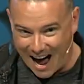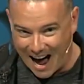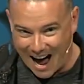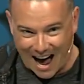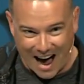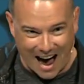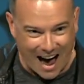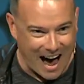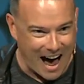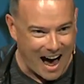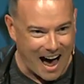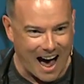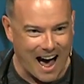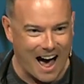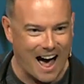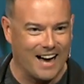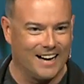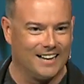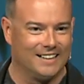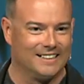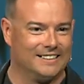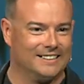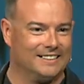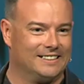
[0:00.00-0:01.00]

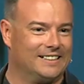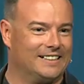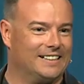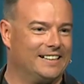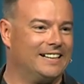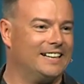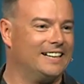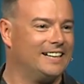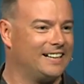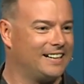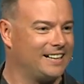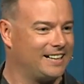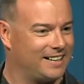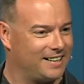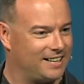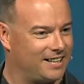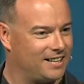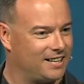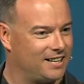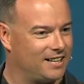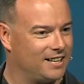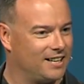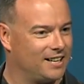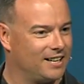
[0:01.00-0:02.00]

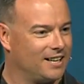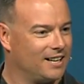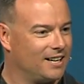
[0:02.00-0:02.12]
Nobody speaks.